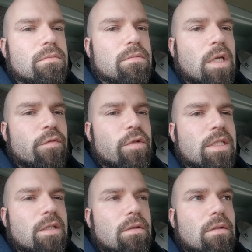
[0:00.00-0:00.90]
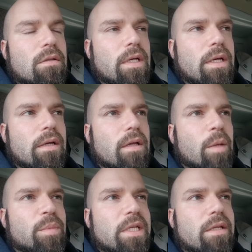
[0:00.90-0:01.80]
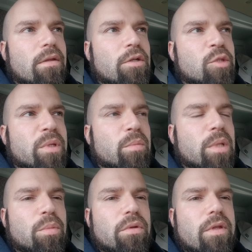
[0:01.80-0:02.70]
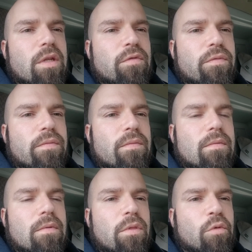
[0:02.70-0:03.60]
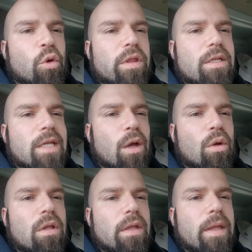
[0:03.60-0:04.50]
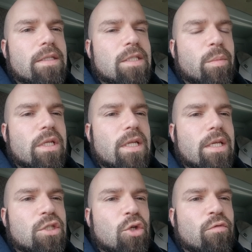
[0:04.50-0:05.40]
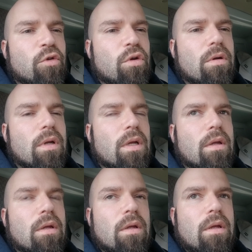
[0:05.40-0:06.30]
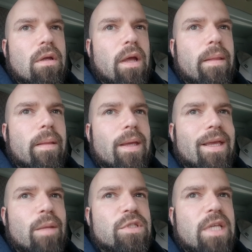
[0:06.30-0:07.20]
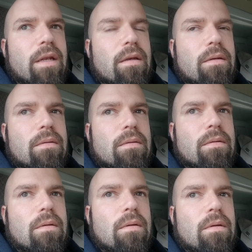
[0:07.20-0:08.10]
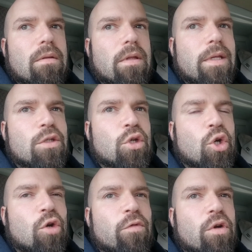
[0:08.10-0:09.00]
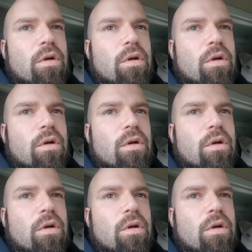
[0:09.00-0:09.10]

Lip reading: Every single update, there's been people that have thrown in the towel, and then somebody takes over, and then they get upset that they took over,